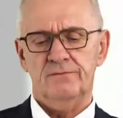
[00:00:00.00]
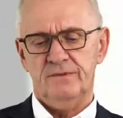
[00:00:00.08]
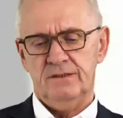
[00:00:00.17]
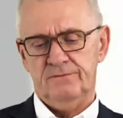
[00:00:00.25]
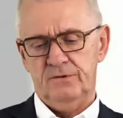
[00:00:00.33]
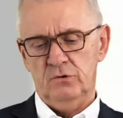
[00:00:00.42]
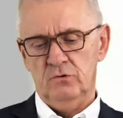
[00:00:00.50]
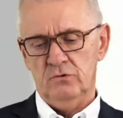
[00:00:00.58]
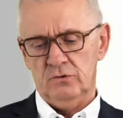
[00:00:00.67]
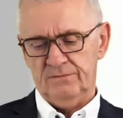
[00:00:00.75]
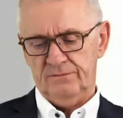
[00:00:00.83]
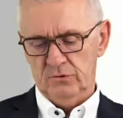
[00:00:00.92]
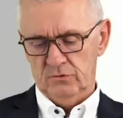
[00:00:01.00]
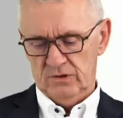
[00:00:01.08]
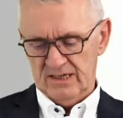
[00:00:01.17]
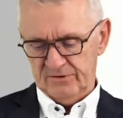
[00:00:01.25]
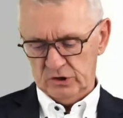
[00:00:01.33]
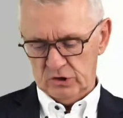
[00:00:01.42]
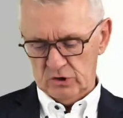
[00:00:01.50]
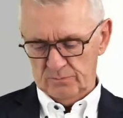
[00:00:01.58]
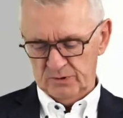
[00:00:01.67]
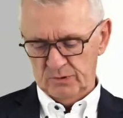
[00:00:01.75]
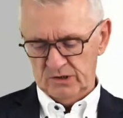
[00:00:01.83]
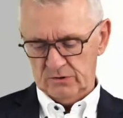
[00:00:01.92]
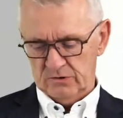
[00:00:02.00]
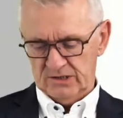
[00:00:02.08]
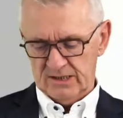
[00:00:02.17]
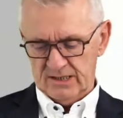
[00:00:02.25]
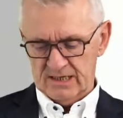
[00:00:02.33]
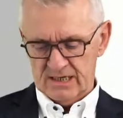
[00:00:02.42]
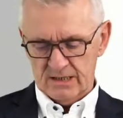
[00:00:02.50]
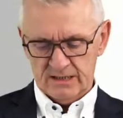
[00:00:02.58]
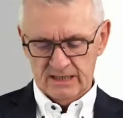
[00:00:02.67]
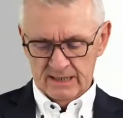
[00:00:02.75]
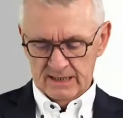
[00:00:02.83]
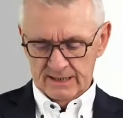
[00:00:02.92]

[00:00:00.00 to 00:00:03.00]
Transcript: If you have stops because there are